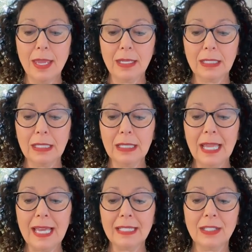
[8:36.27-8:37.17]
it's
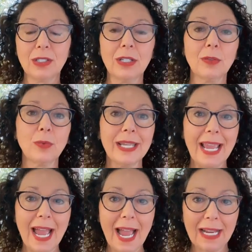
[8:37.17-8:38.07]
less
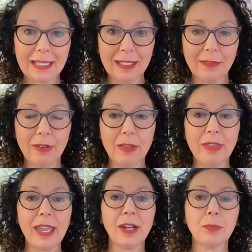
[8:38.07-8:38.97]
reactive.
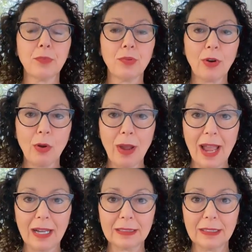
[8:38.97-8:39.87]
They are
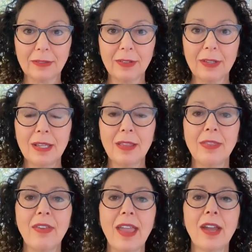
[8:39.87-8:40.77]
proactive.
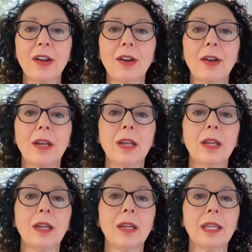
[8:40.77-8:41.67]
They are
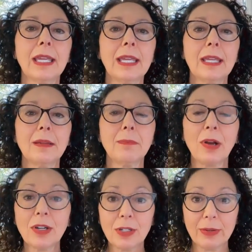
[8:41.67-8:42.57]

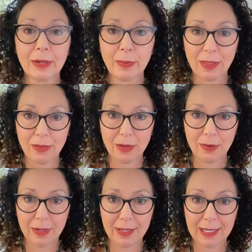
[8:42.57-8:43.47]
partnering with
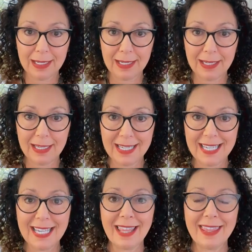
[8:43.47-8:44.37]
you.
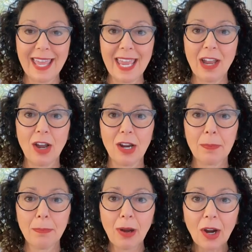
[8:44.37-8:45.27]
They
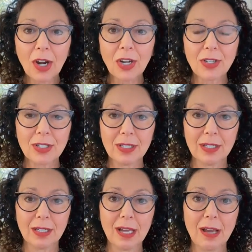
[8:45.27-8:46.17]
are part
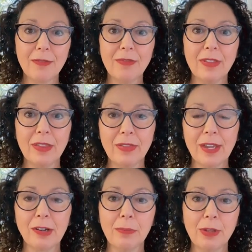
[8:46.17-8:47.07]
of the
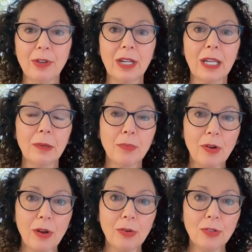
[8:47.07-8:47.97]
therapeutic
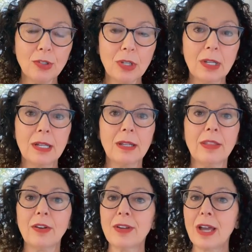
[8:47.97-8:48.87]
approach.
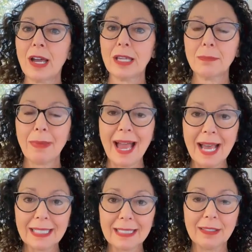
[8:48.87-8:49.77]
They're not
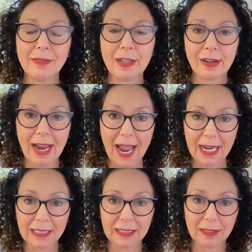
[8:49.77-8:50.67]
passive, they're
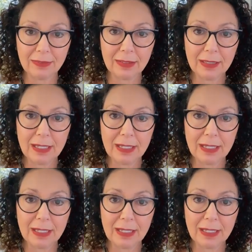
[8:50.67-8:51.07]
active.